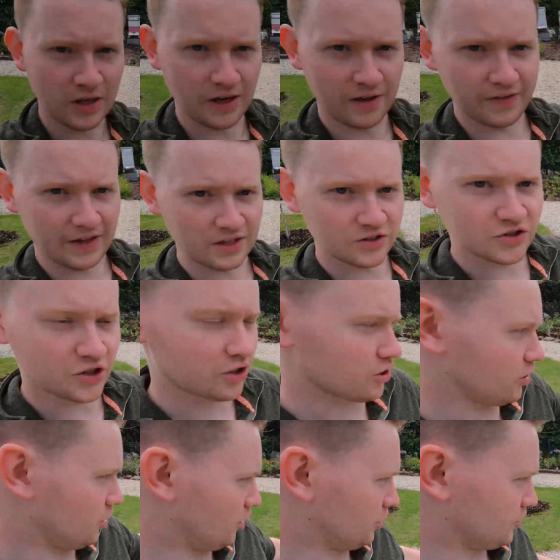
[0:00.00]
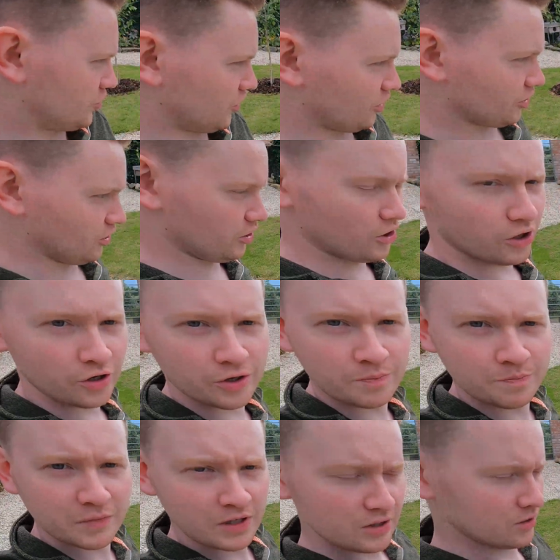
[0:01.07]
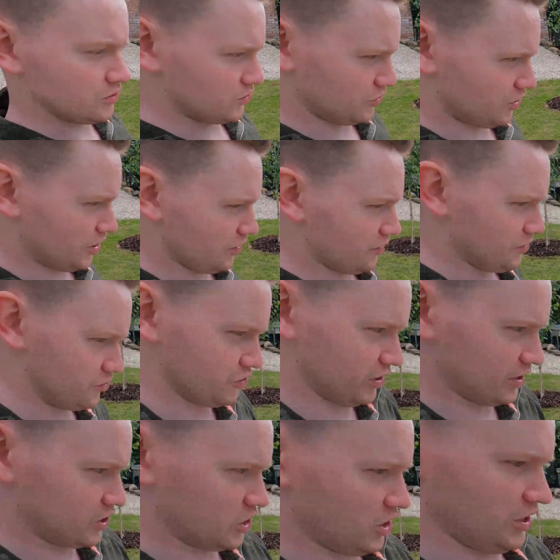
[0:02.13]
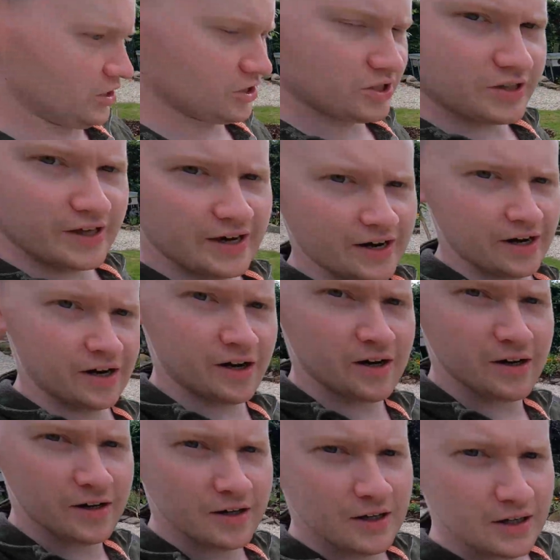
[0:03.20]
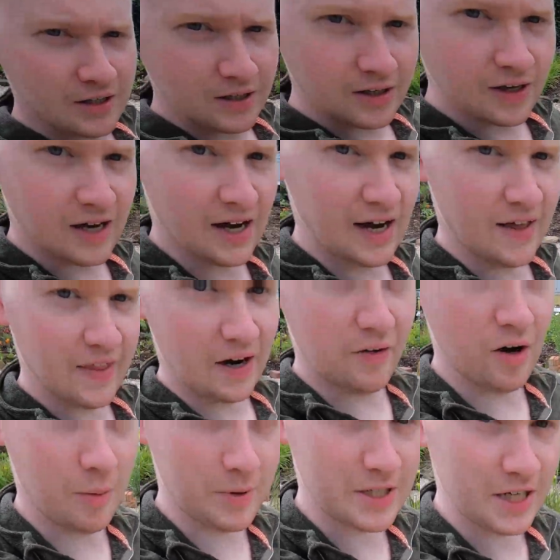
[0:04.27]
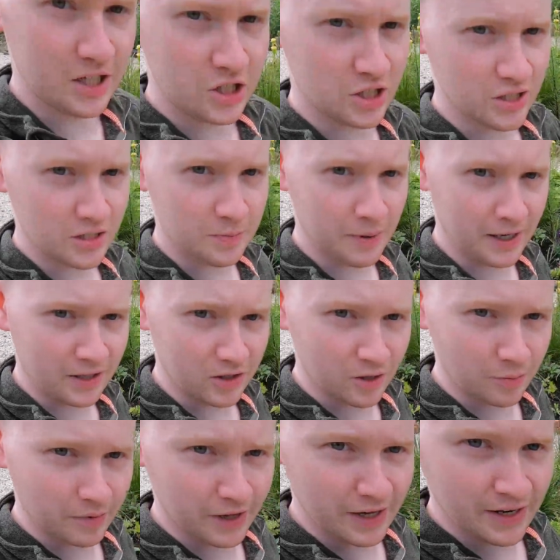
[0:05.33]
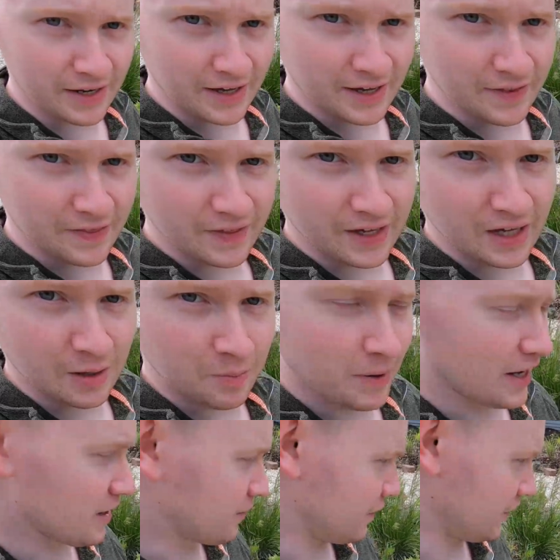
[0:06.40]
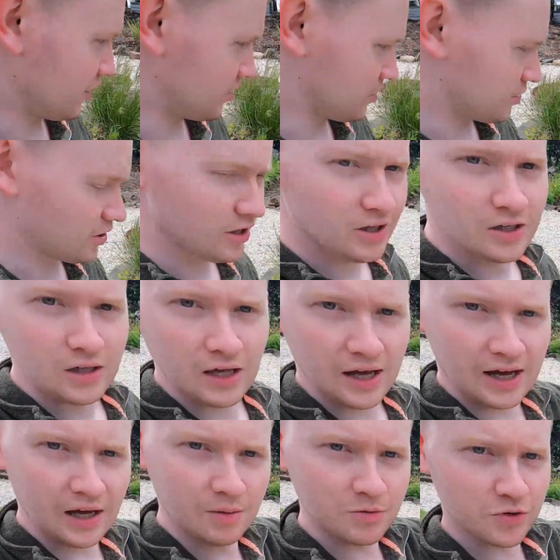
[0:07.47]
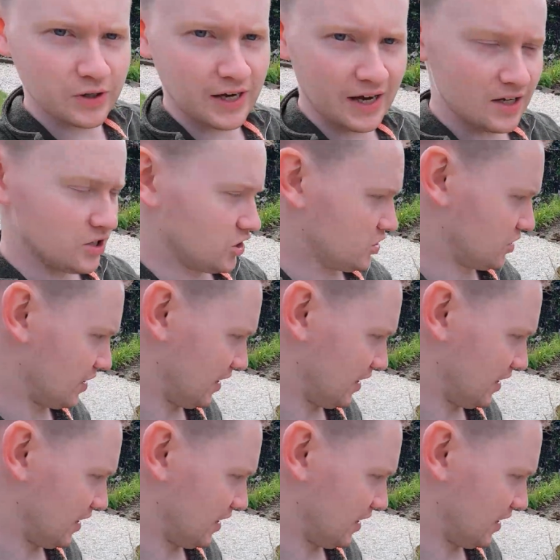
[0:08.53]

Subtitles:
And then circle on, so nothing's really changed there. That repetition is picked up then in the pig feeders, so again just